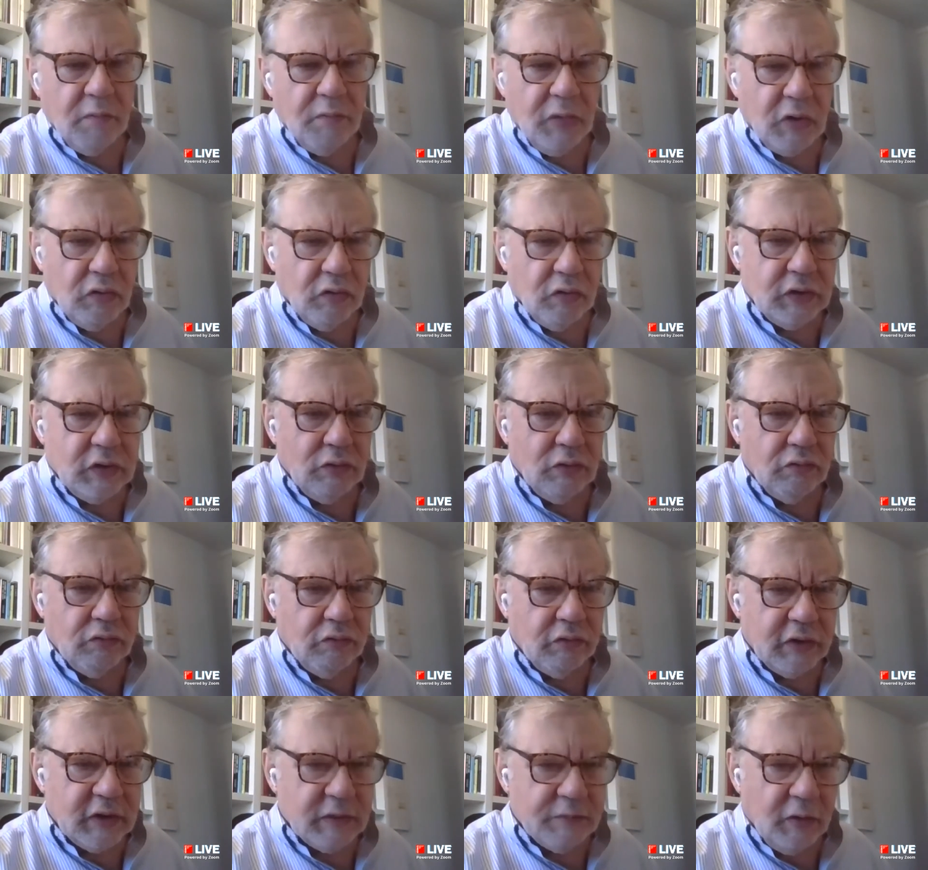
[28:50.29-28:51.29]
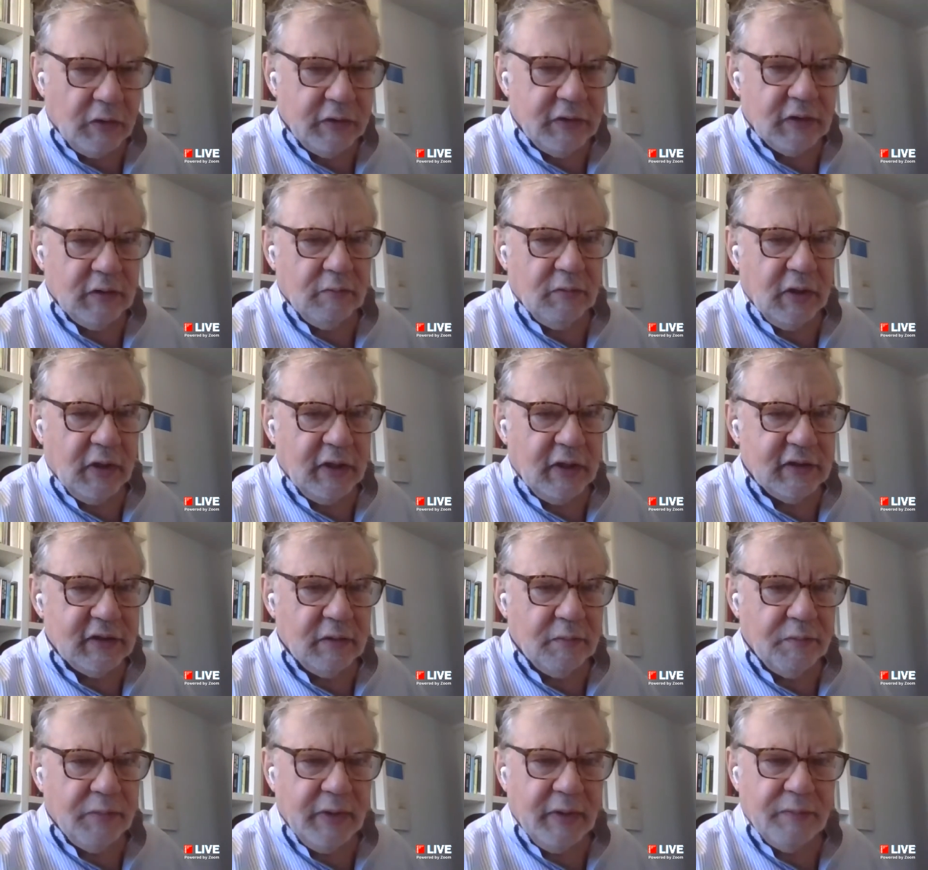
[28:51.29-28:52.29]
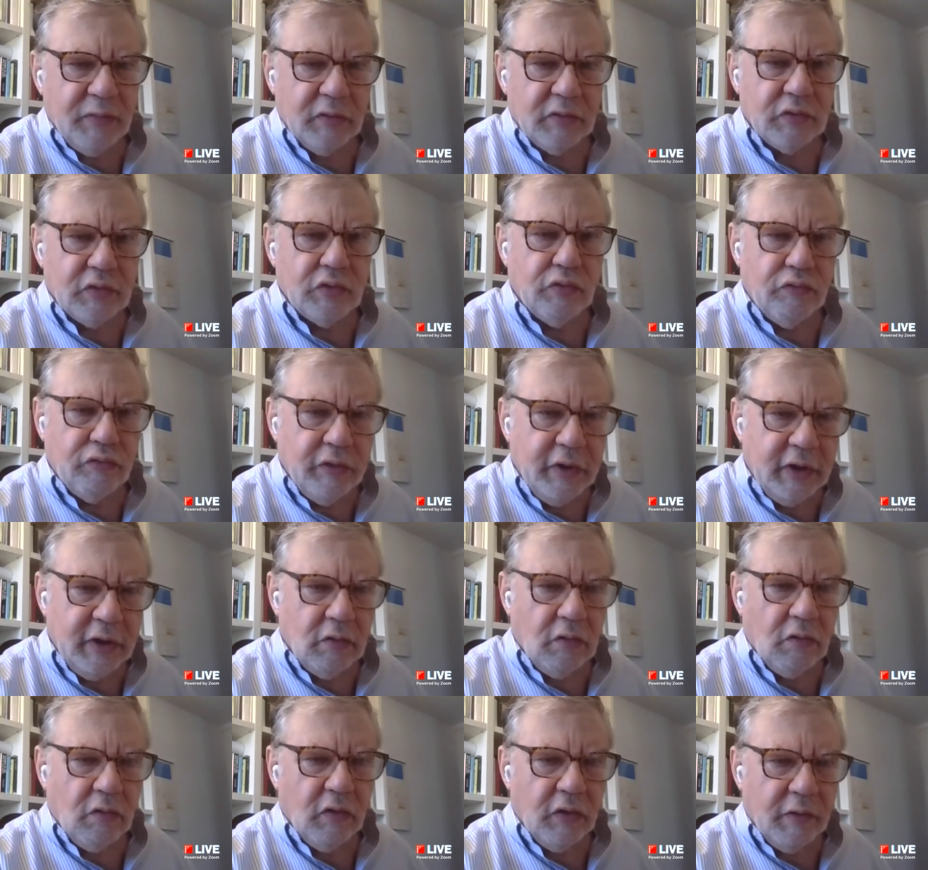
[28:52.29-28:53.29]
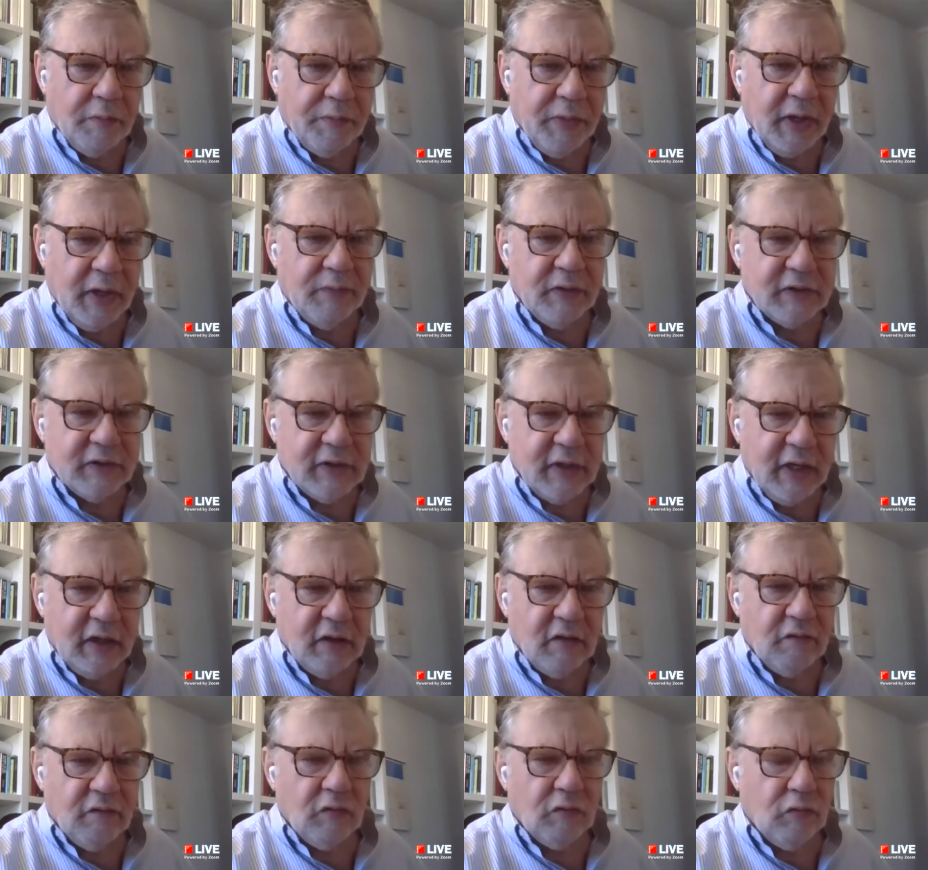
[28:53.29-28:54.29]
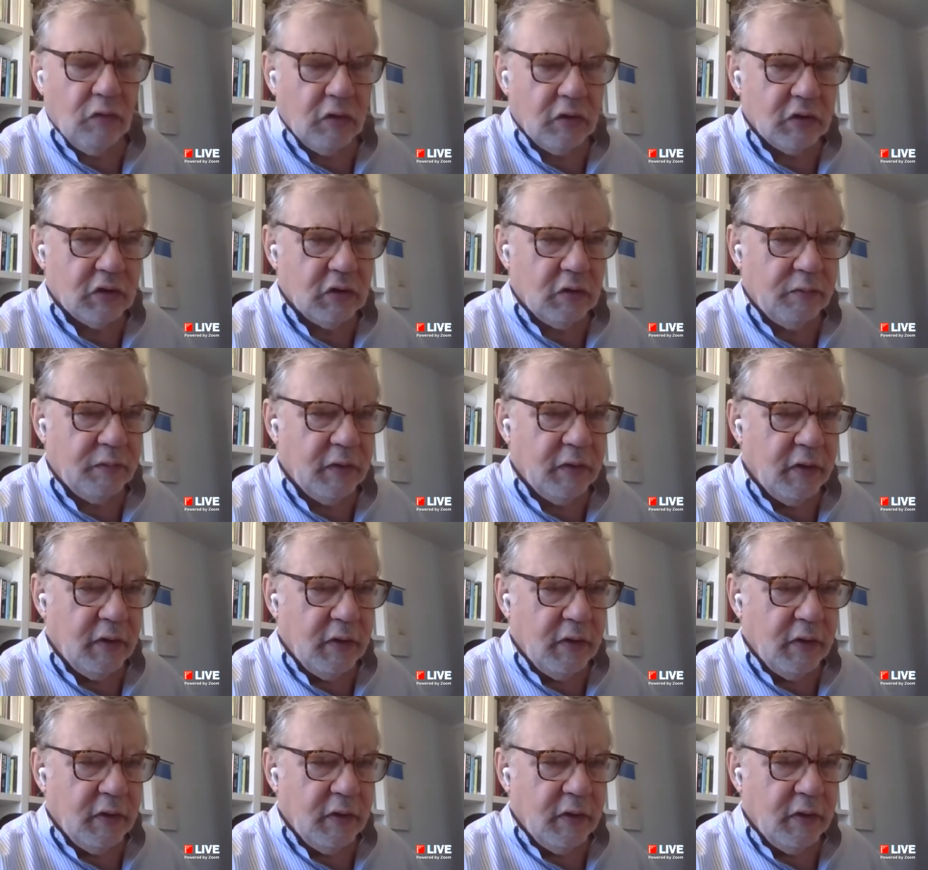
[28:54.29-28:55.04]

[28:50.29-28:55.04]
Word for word: because you're responsibilizing people to read all the papers ahead of the workshop.